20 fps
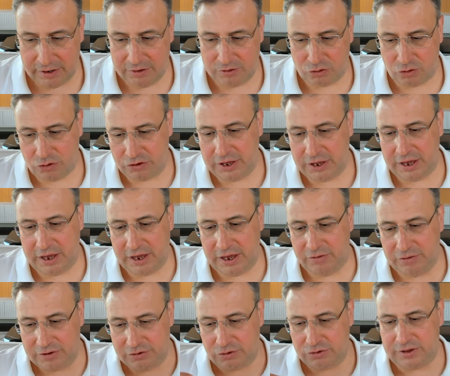today,
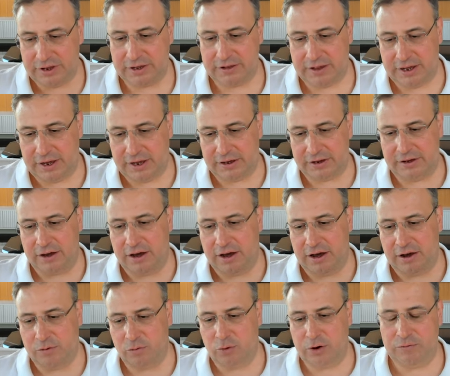even today, like
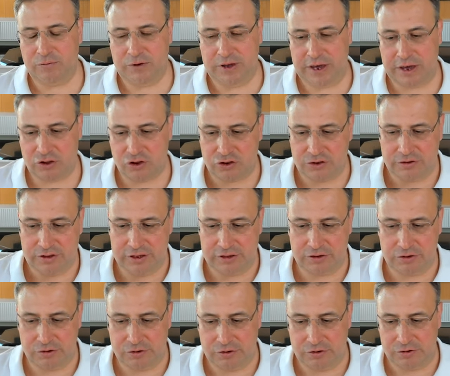when we actually need
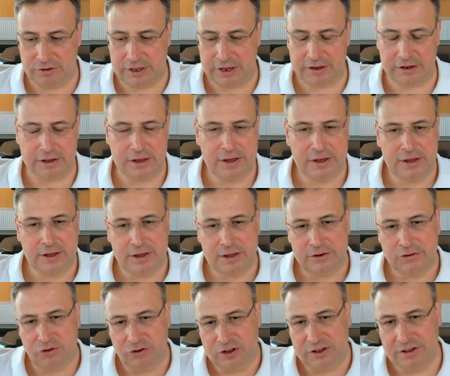to like
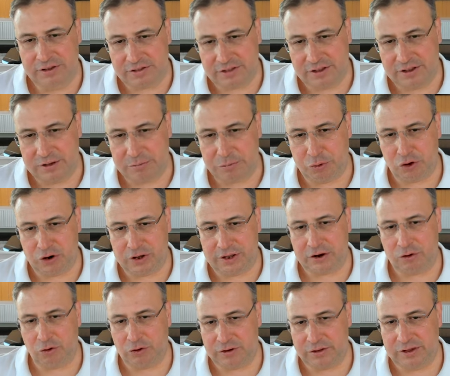release a new product
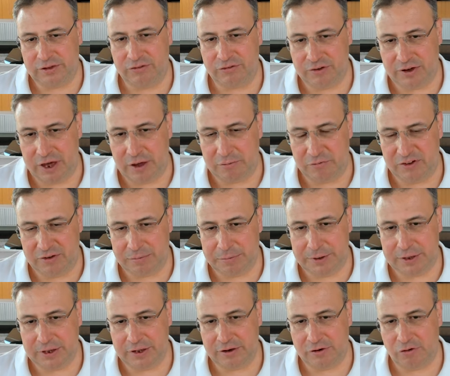or a new
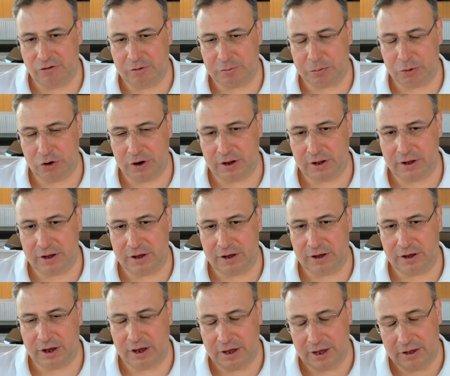MVP of
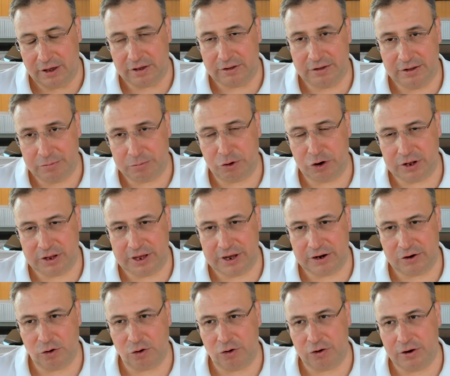a new
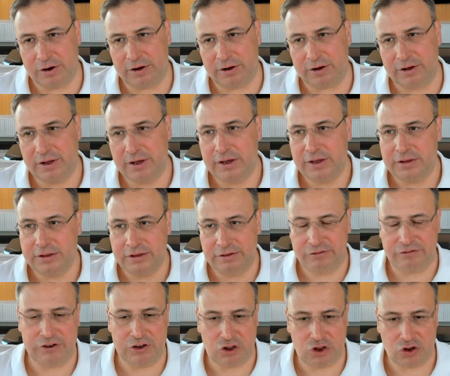product or a new
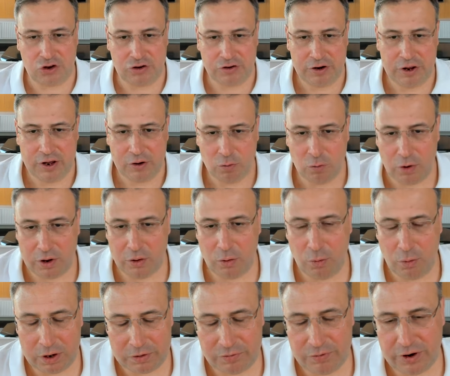feature,
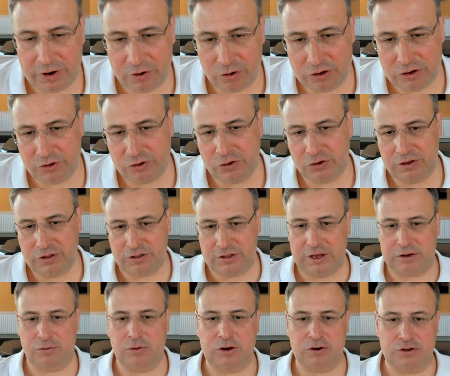what we are going to do is
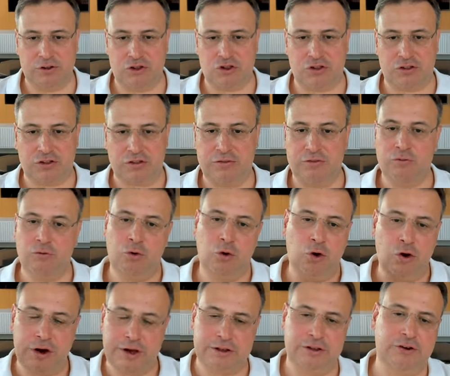like we are going to just
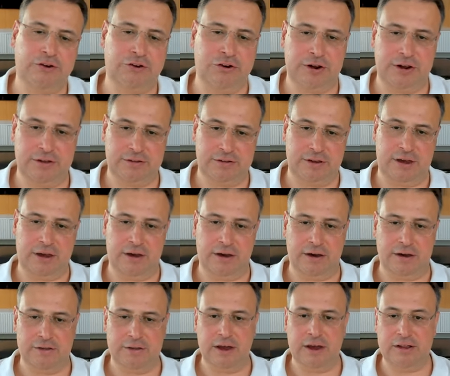quickly create
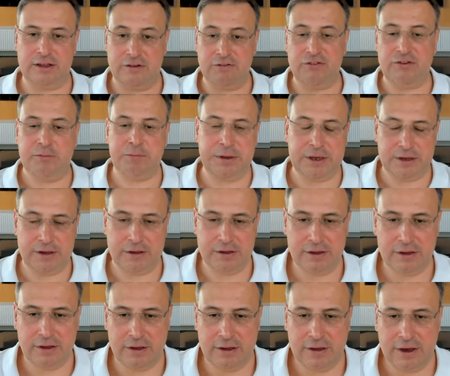an MVP,
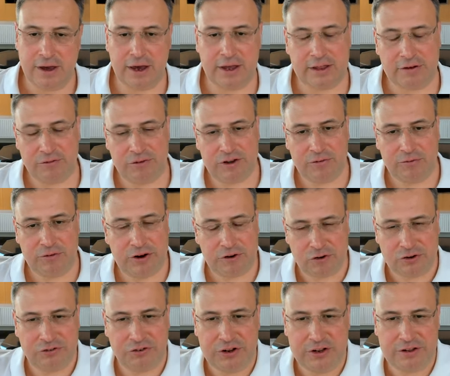and then we are going
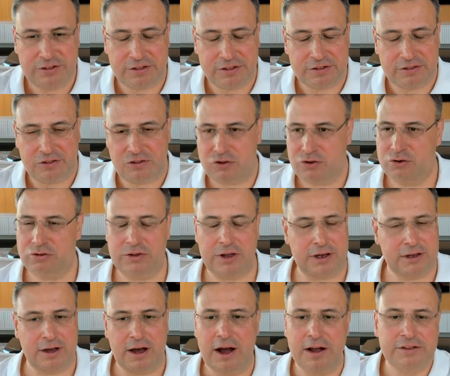to release it to like
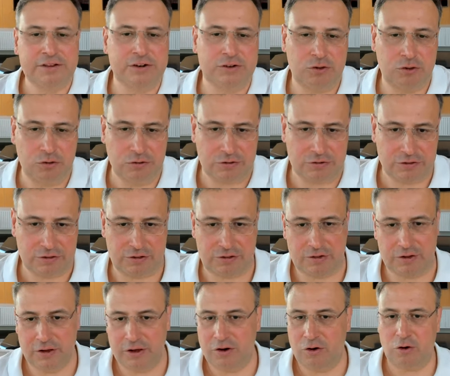100 users
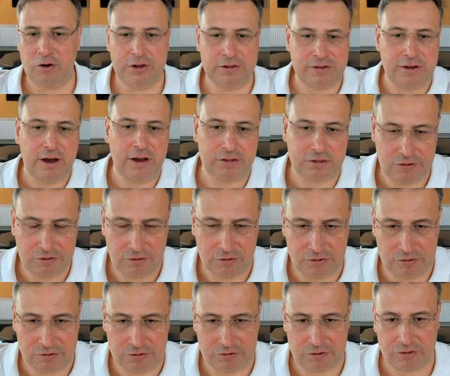or 1,000
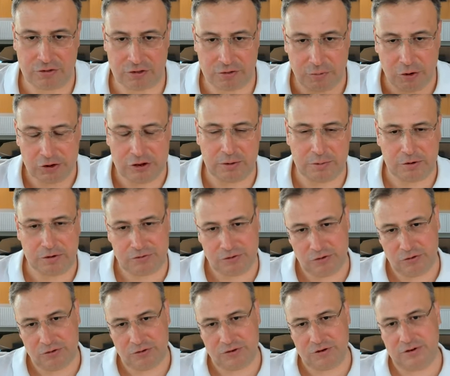users, a small number of
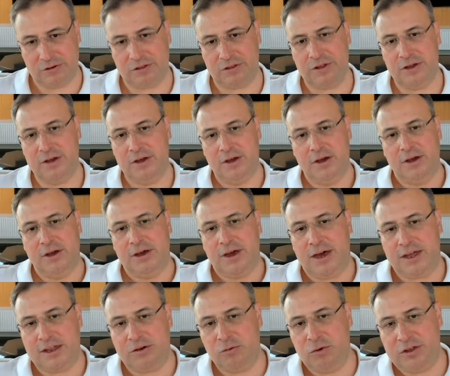users,
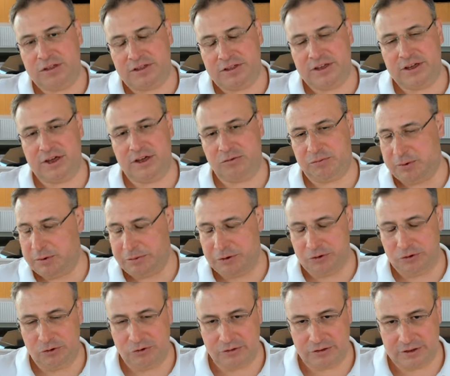and then we see if people
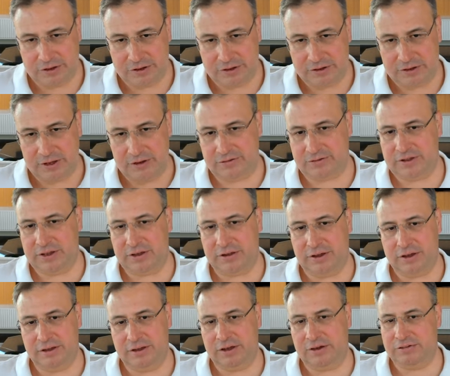use it, if
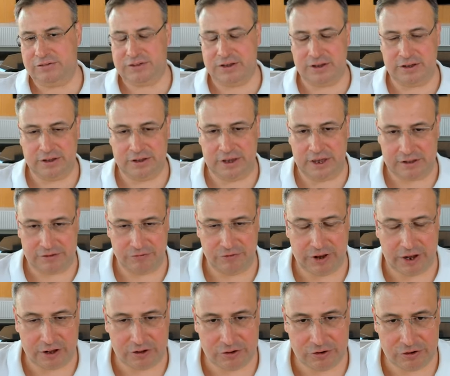they get
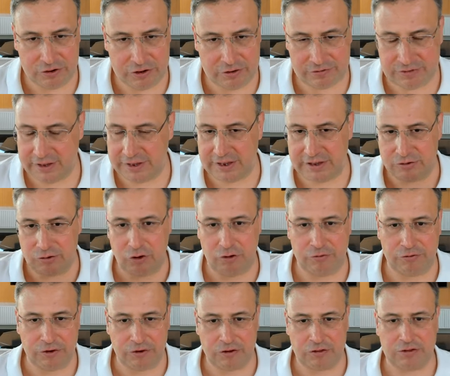value, if they get
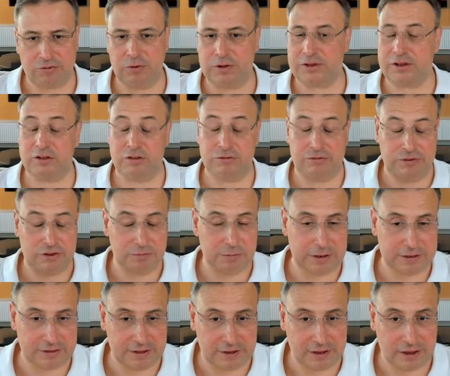confused, what kind of
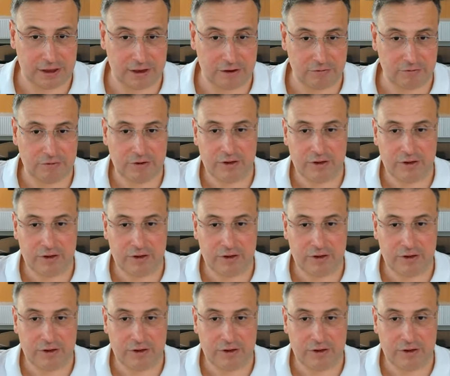feedback they have.